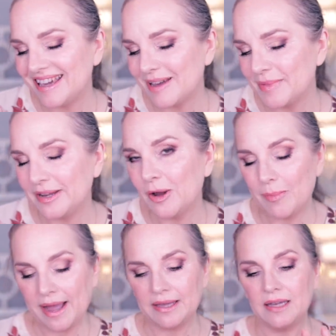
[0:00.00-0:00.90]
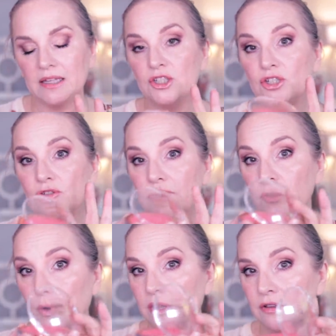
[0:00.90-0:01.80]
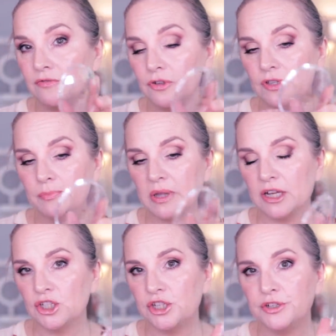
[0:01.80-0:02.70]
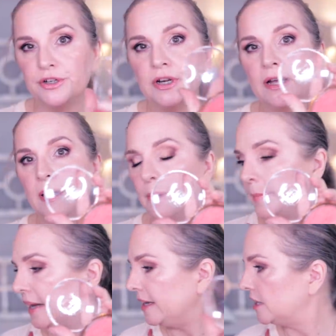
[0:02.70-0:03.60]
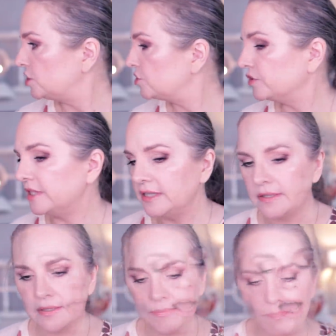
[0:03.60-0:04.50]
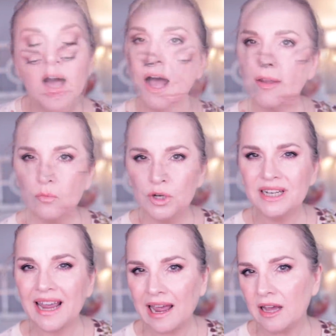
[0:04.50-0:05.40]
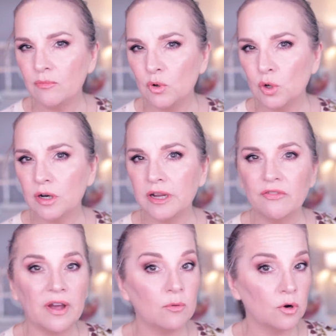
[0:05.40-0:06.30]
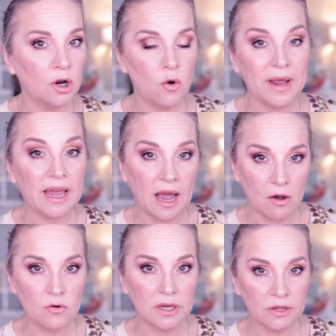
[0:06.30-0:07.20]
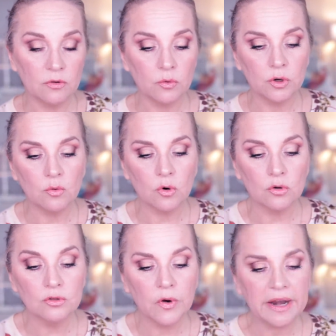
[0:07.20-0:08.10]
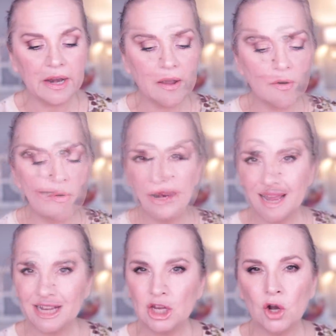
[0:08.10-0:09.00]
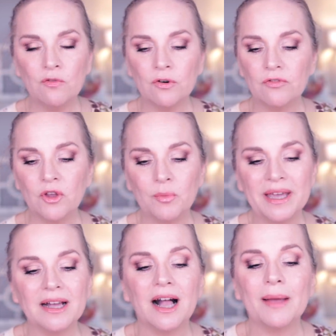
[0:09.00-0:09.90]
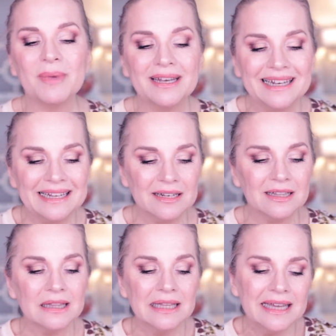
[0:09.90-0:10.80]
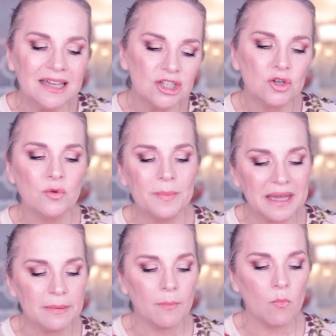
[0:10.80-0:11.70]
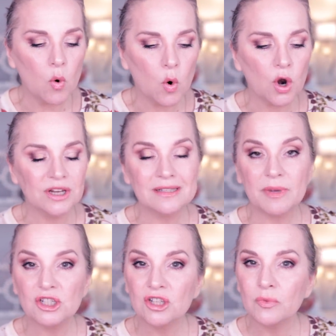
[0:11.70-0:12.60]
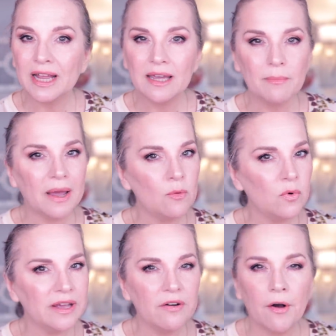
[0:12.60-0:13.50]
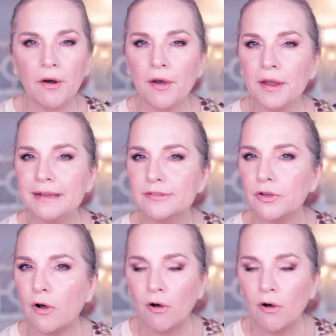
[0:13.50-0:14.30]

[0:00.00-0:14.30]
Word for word: think I'm gonna go back into the oil infused blush here by Catrice. I wouldn't add more if I were going out in the real world right now, but I know for filming, I'm gonna need a little bit more, especially when I get my wig on. It's